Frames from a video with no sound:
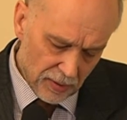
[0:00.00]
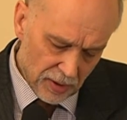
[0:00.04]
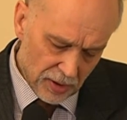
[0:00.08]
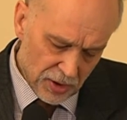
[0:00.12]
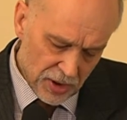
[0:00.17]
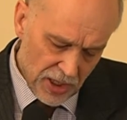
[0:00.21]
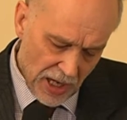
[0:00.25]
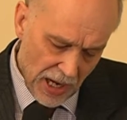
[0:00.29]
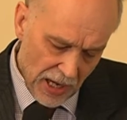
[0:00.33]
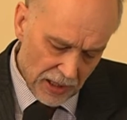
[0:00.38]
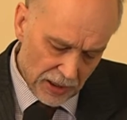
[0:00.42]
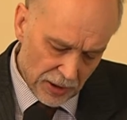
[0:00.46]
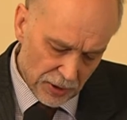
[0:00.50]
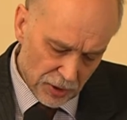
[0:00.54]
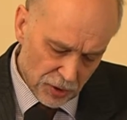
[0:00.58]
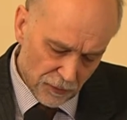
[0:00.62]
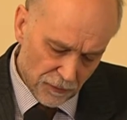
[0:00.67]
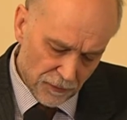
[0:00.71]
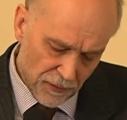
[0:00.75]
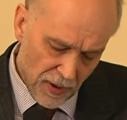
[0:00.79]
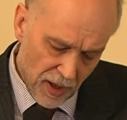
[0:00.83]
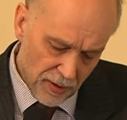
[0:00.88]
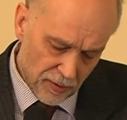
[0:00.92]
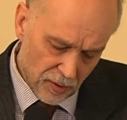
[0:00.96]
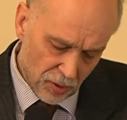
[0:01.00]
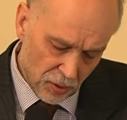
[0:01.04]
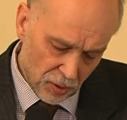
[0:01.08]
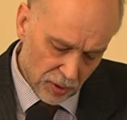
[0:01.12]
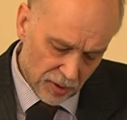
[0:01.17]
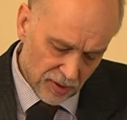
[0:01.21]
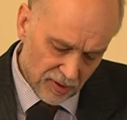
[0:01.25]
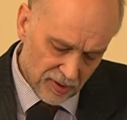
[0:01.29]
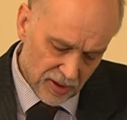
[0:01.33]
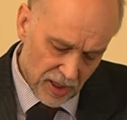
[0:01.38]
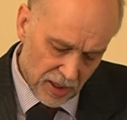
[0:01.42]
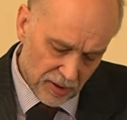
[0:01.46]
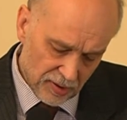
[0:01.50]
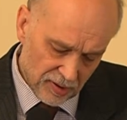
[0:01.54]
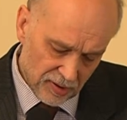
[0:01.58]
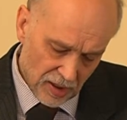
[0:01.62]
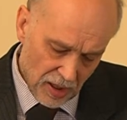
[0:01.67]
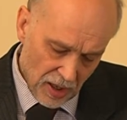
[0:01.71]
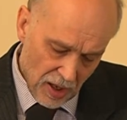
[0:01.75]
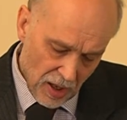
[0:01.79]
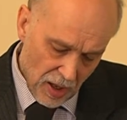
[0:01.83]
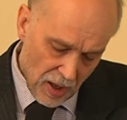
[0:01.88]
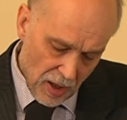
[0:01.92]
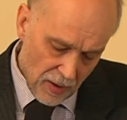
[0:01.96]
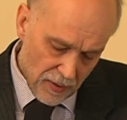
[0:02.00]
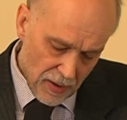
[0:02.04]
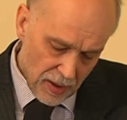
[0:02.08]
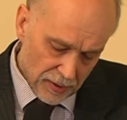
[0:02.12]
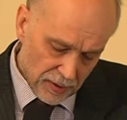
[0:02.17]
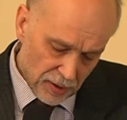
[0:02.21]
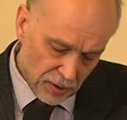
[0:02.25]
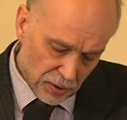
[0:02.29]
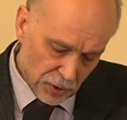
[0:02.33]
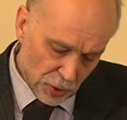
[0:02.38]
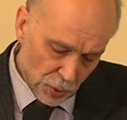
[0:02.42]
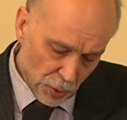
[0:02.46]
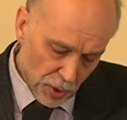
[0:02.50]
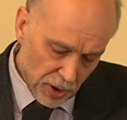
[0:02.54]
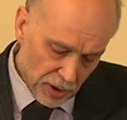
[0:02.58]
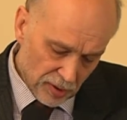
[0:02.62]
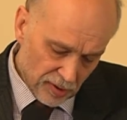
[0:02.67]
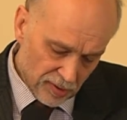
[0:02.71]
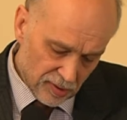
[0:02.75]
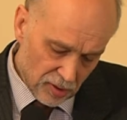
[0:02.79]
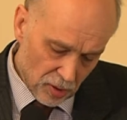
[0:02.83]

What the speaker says: the challenge of fatherhood, says that in doing